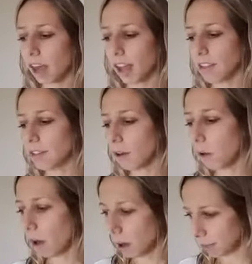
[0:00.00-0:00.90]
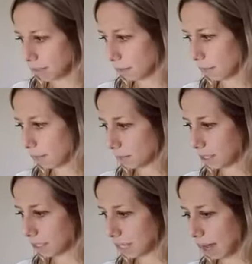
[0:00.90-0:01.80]
it's so awesome to
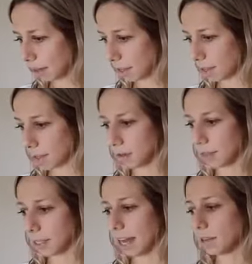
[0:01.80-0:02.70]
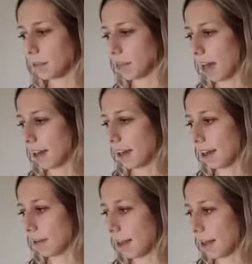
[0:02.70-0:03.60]
see how this coincides with that. And
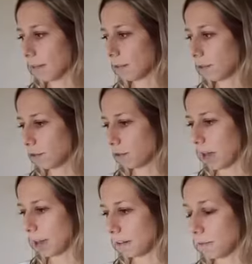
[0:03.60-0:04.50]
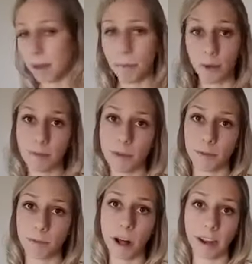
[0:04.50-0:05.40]
I'm able to kind of pinpoint
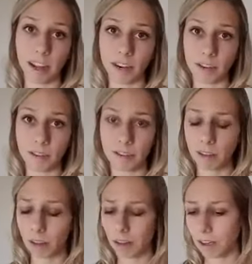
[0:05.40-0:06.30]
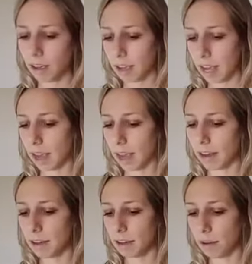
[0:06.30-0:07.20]
people's blockages
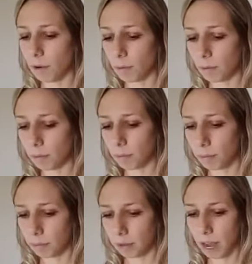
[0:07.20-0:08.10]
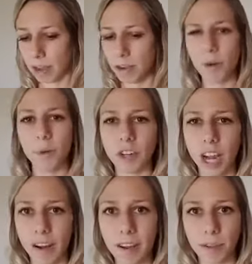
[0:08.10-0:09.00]
and, kind of know which
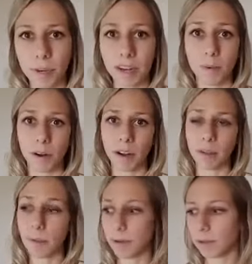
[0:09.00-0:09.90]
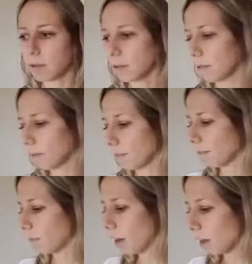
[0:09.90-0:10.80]
areas we need to work on the most.
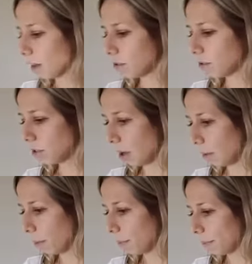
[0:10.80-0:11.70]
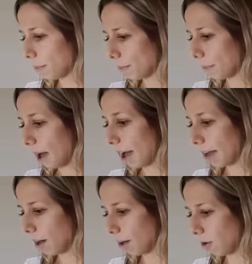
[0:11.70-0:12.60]
So I
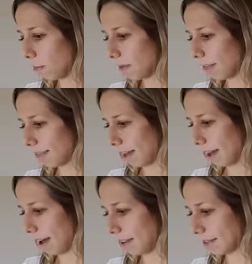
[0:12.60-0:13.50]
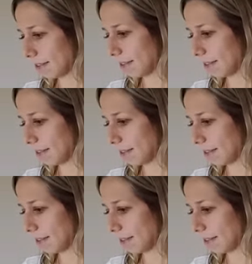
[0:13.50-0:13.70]
hope that